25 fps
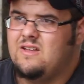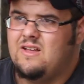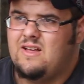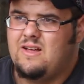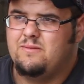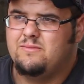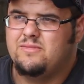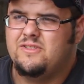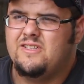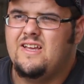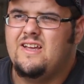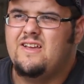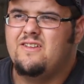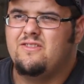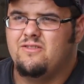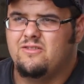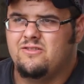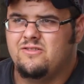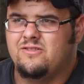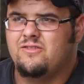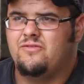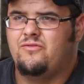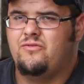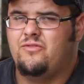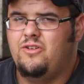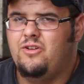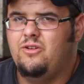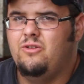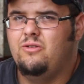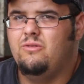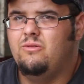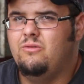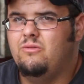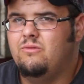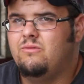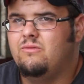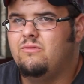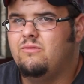I'm saying there's a
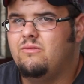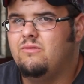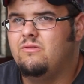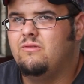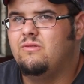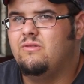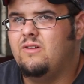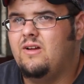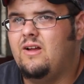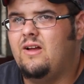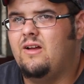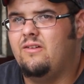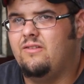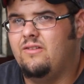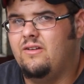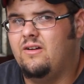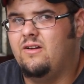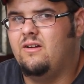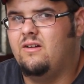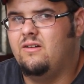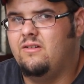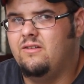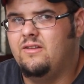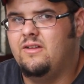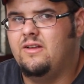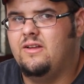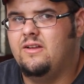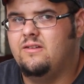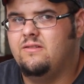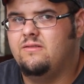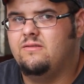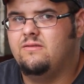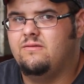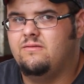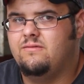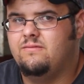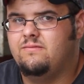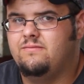few out there that
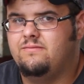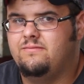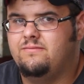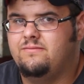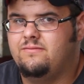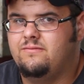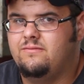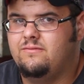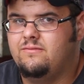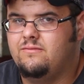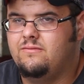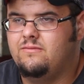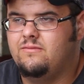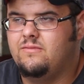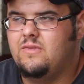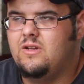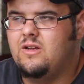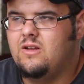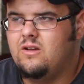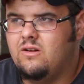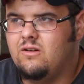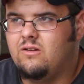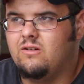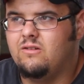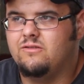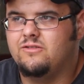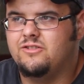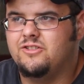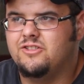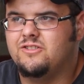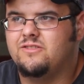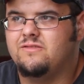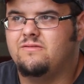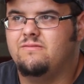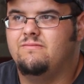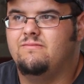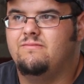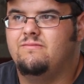are
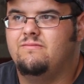just,